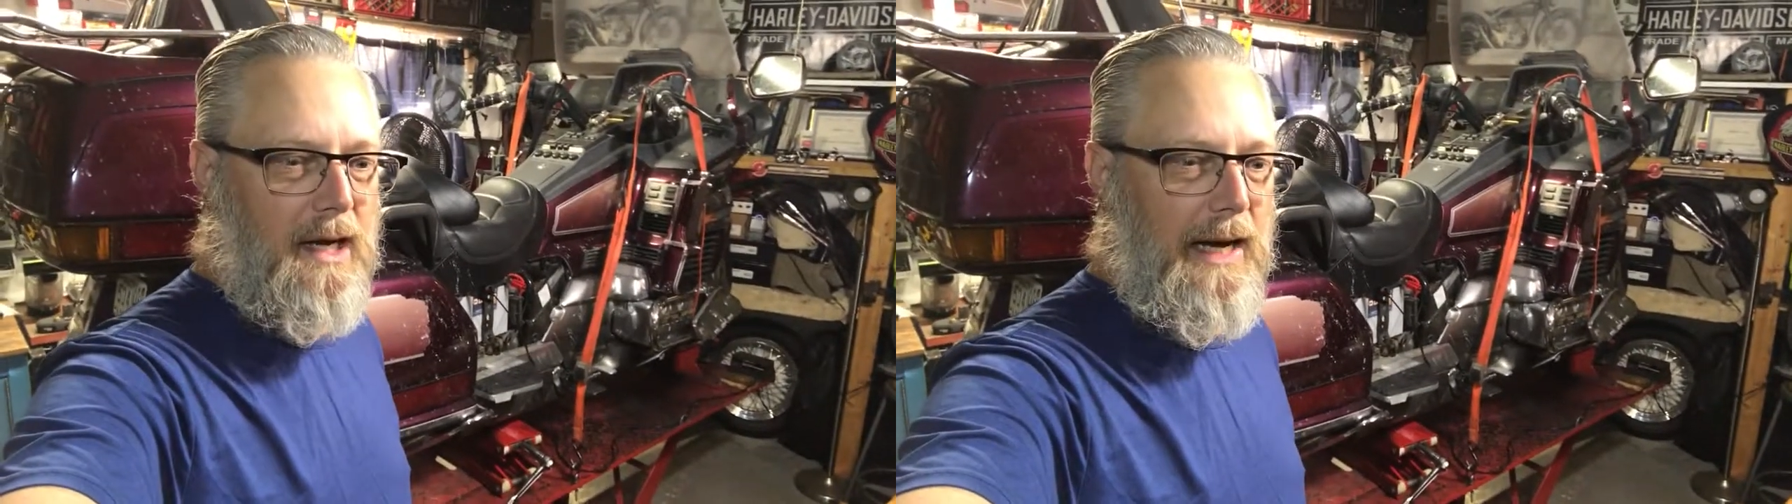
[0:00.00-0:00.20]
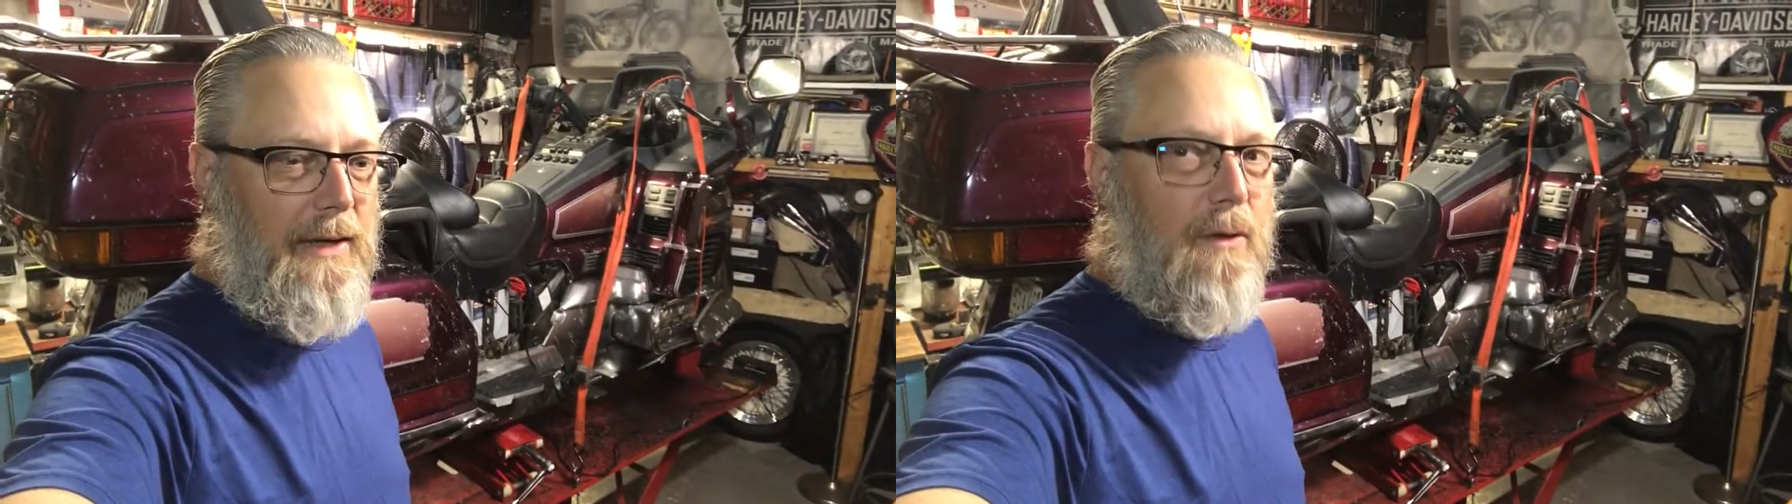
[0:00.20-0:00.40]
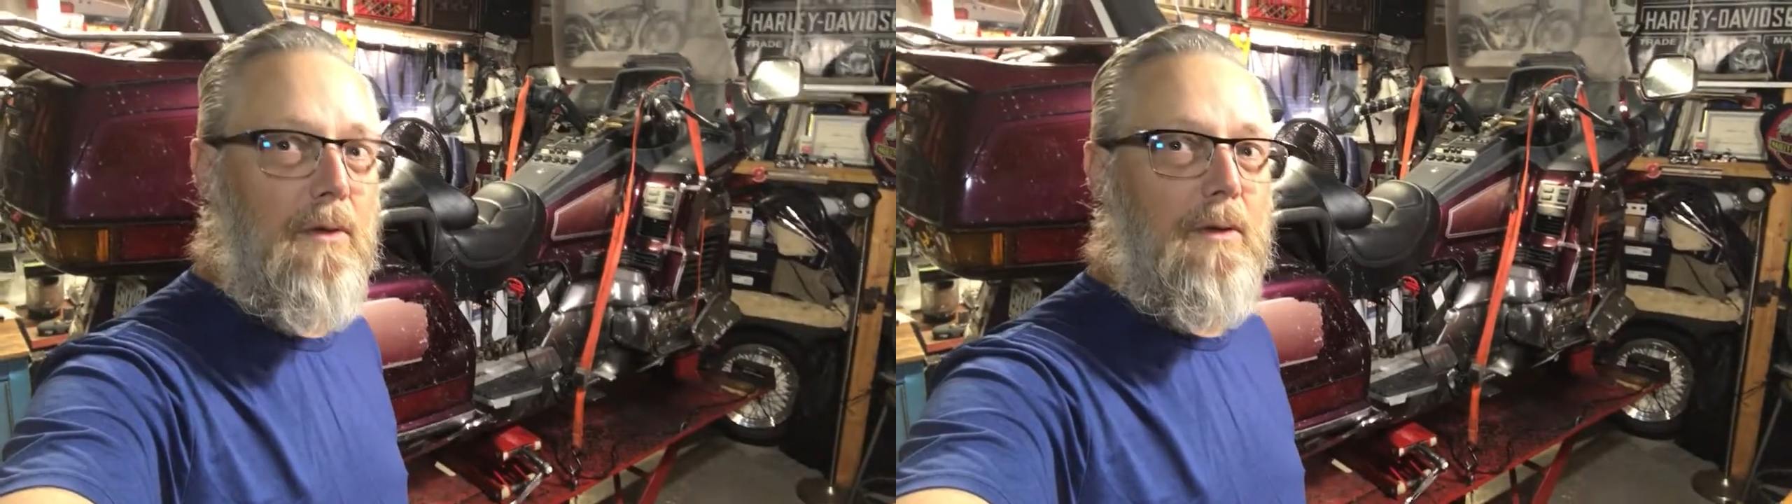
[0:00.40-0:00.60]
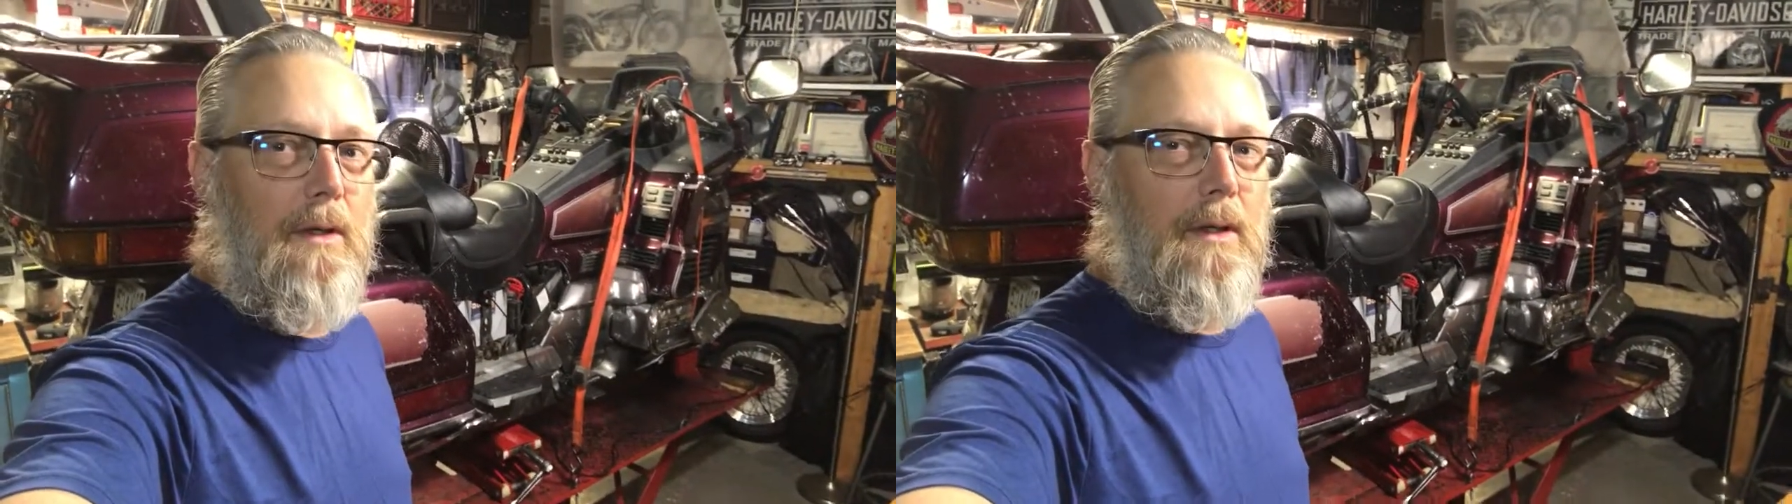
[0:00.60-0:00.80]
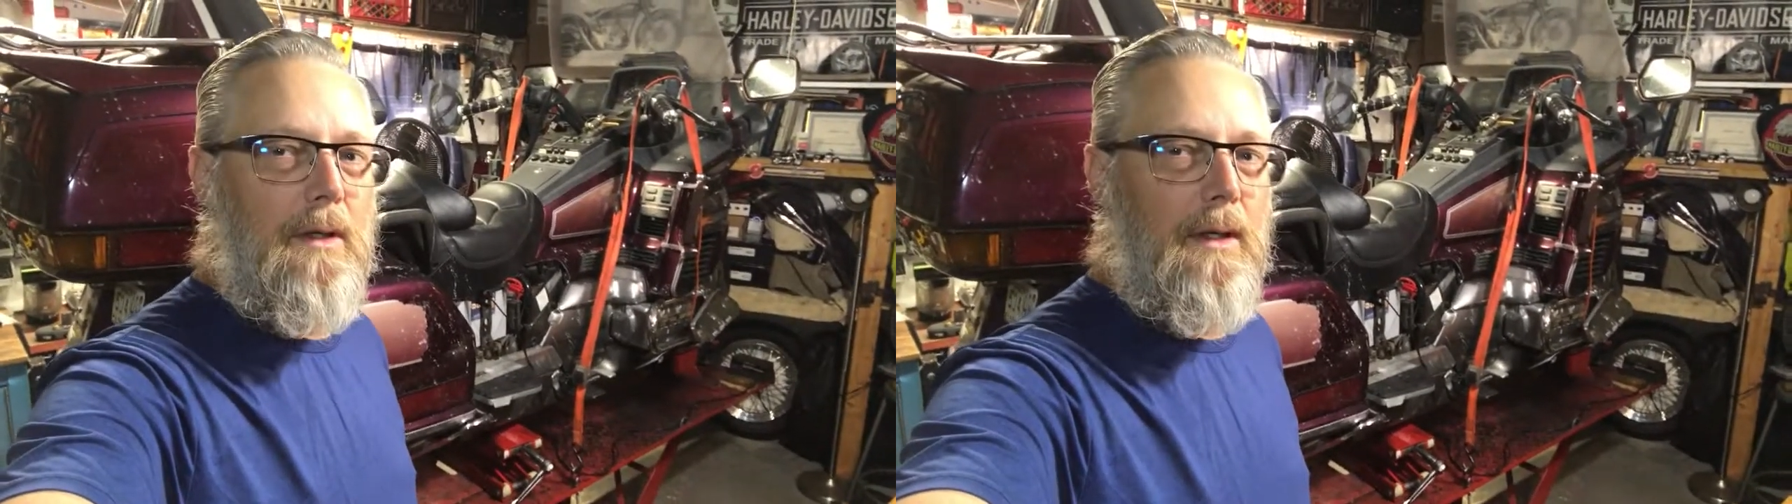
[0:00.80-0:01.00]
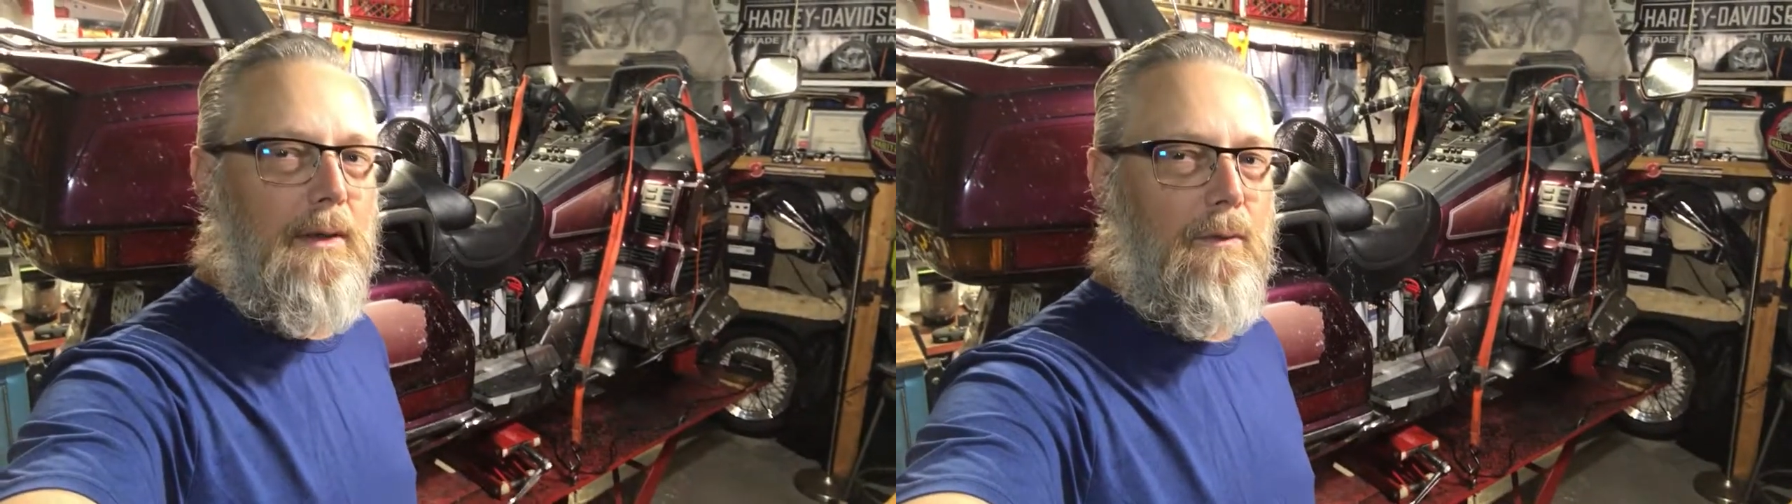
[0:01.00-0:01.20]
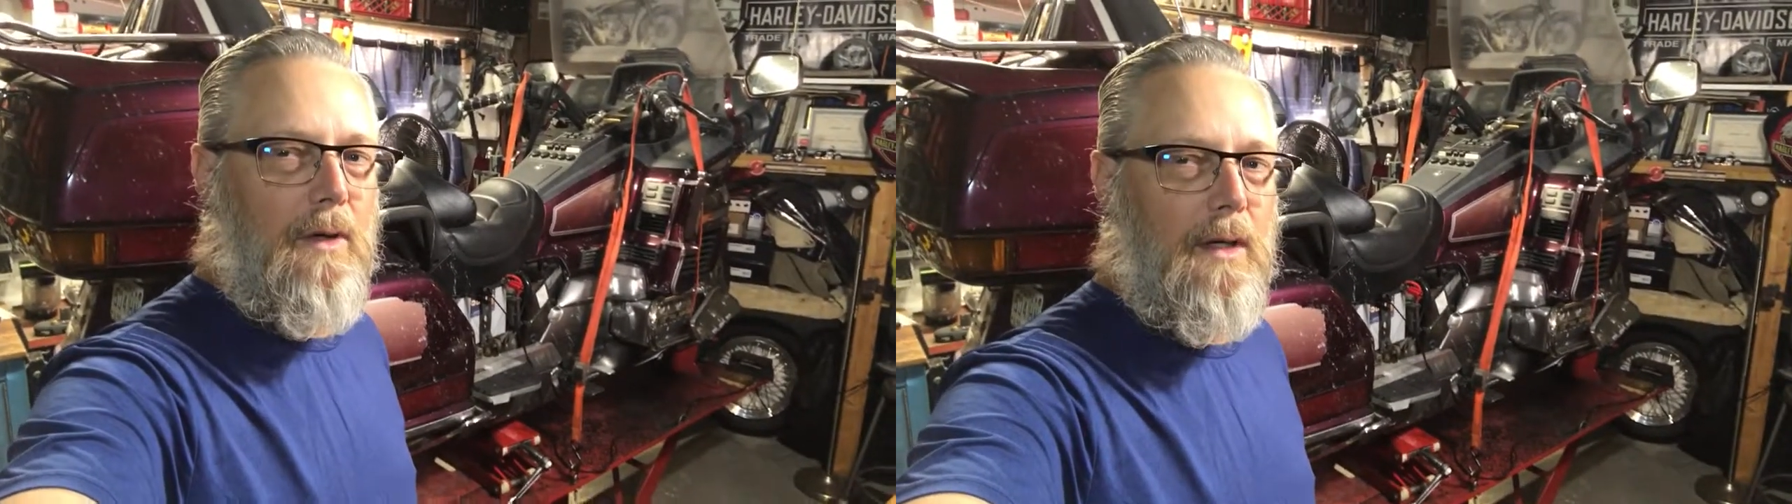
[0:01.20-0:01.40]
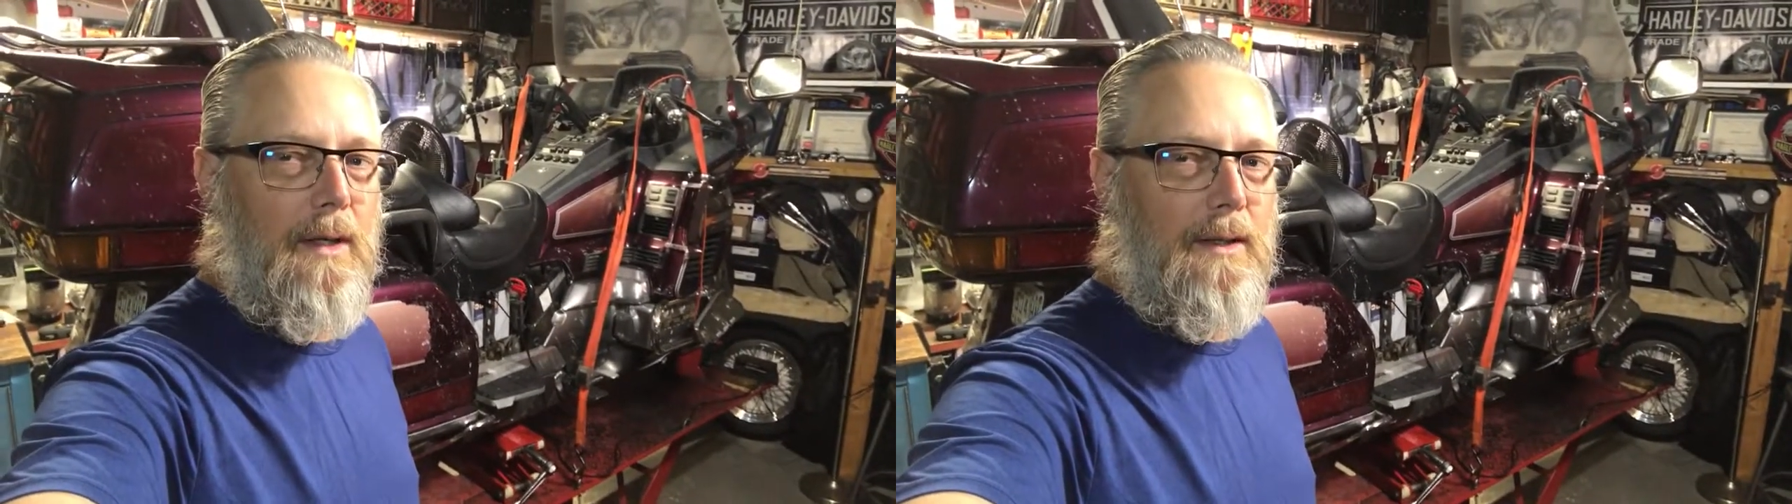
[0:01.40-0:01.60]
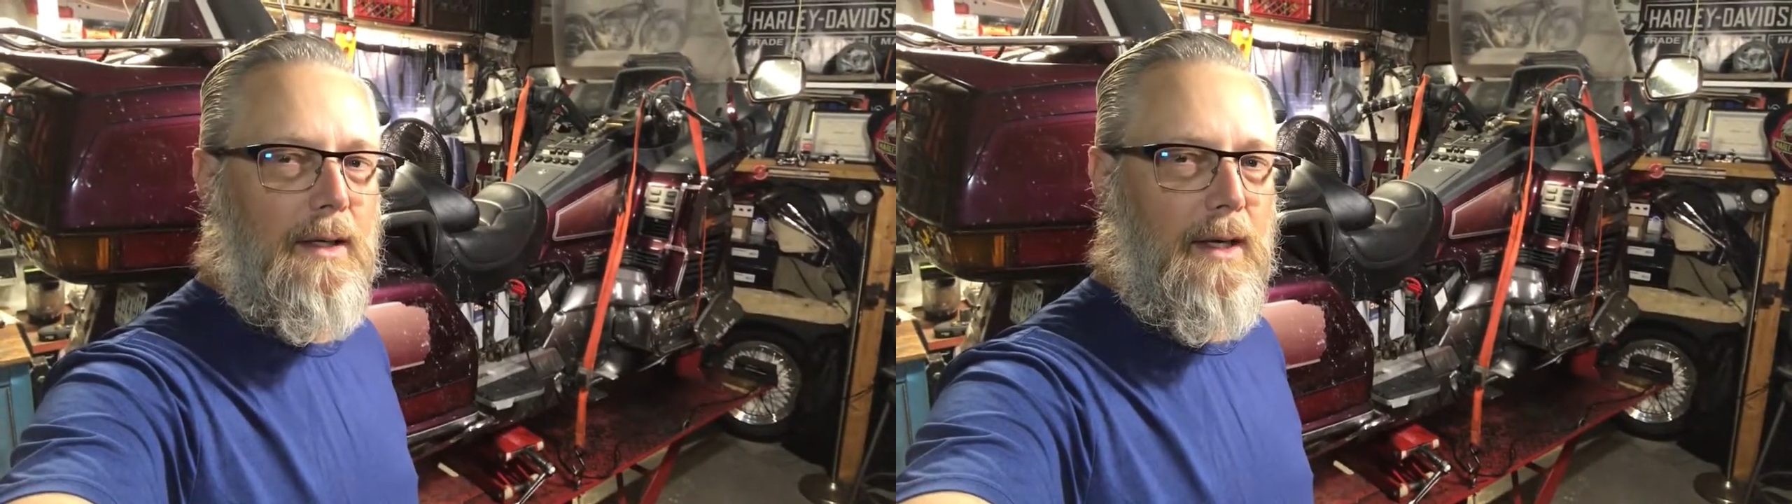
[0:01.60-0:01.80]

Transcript: idle and run.